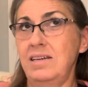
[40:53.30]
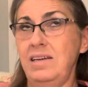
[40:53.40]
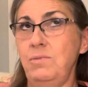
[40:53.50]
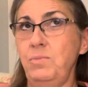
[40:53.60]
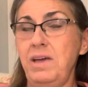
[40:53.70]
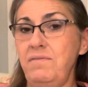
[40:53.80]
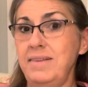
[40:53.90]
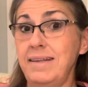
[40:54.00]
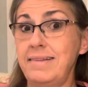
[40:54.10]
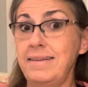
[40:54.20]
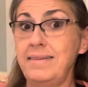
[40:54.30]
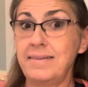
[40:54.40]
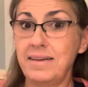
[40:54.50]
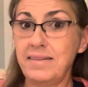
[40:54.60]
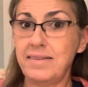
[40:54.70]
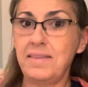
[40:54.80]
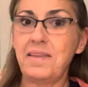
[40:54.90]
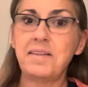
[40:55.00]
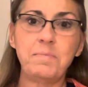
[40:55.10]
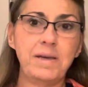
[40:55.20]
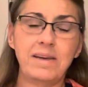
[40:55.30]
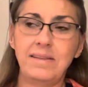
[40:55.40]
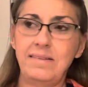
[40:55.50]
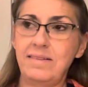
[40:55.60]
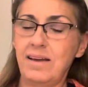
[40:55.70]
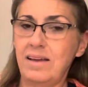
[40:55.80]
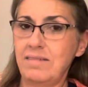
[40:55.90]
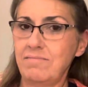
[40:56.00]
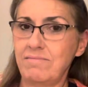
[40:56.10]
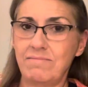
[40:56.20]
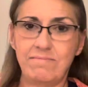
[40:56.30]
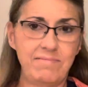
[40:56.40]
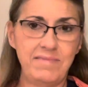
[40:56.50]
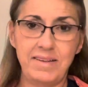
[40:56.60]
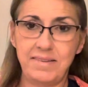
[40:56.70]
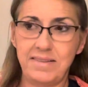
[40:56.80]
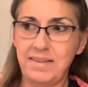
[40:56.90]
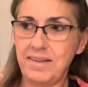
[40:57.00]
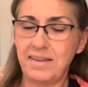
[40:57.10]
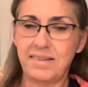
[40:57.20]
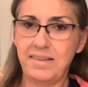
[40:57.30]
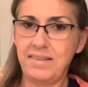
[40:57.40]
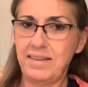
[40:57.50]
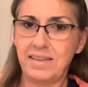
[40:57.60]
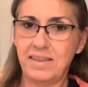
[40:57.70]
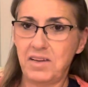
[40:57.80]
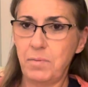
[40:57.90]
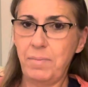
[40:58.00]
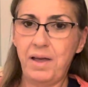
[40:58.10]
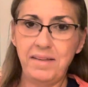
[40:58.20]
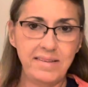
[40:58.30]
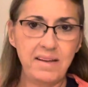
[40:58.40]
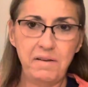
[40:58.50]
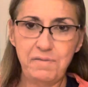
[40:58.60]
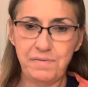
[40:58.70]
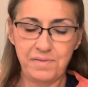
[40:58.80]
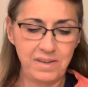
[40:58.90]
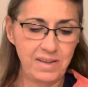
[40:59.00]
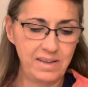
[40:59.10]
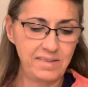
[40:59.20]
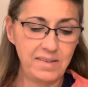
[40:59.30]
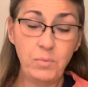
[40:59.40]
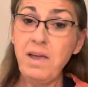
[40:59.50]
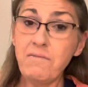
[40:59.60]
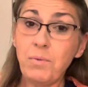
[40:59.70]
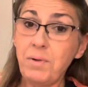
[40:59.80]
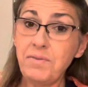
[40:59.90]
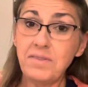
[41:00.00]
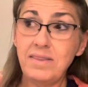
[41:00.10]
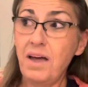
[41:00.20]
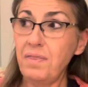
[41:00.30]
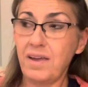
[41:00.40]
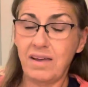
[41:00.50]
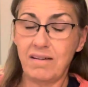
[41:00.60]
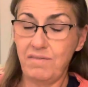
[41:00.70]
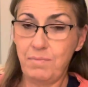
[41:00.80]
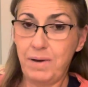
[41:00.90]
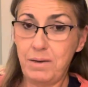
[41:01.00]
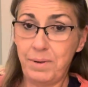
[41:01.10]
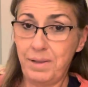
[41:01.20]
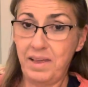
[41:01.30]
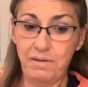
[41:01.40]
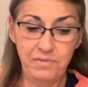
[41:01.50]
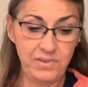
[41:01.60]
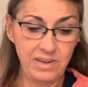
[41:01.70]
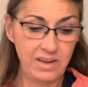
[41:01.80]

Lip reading: And we have 66, and that's because 66 is like the Cabal stuff. So we have almost nothing of the Bible left.